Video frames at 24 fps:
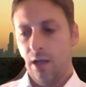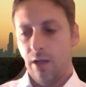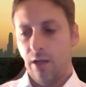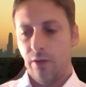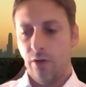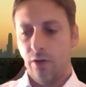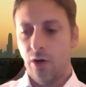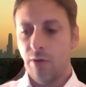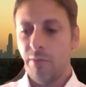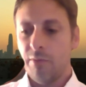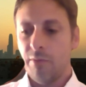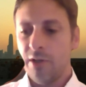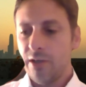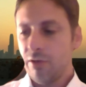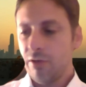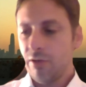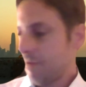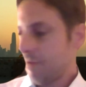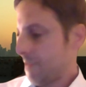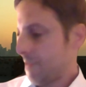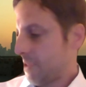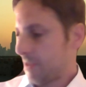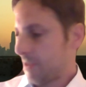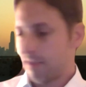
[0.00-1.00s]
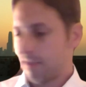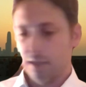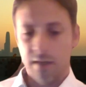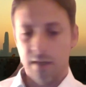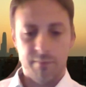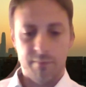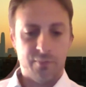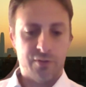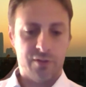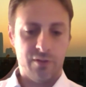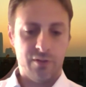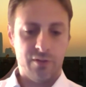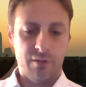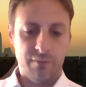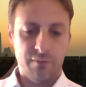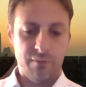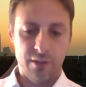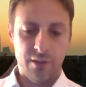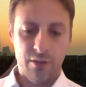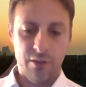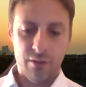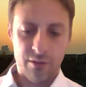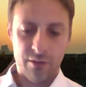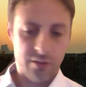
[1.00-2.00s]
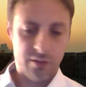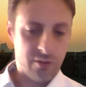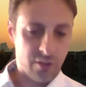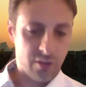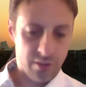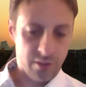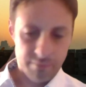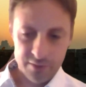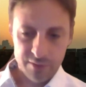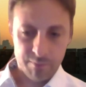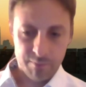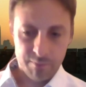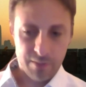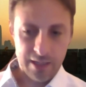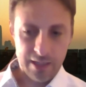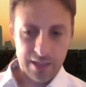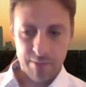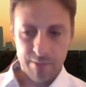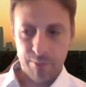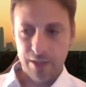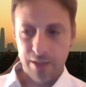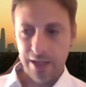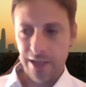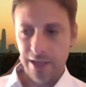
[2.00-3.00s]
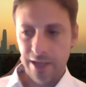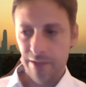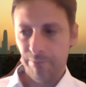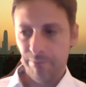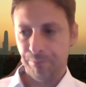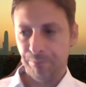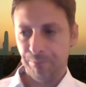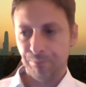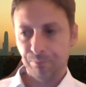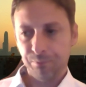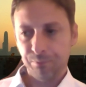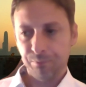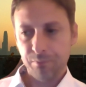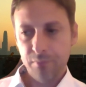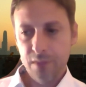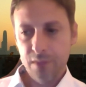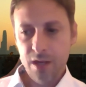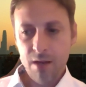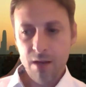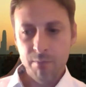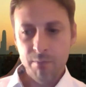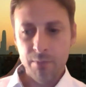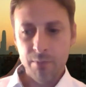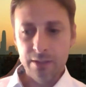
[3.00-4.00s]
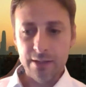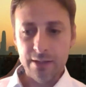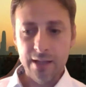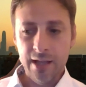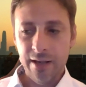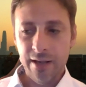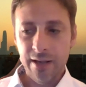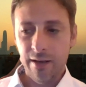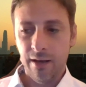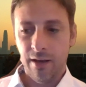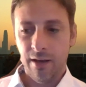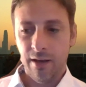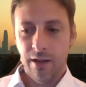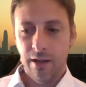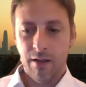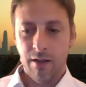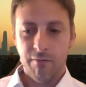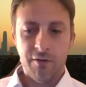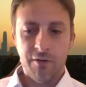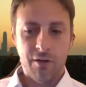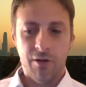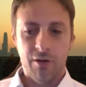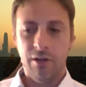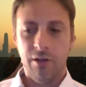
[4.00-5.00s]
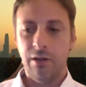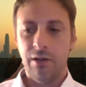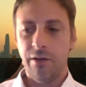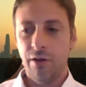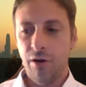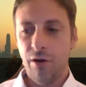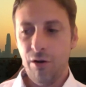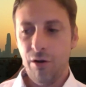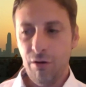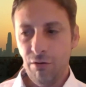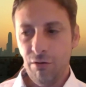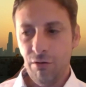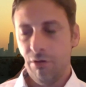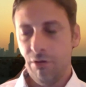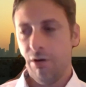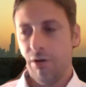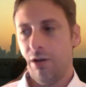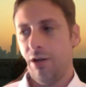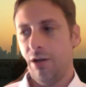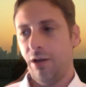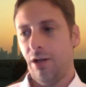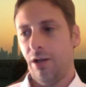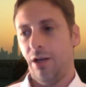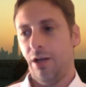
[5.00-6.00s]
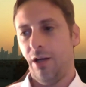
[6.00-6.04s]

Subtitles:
normally you have an assumption of a long-term supply plan, but then we all know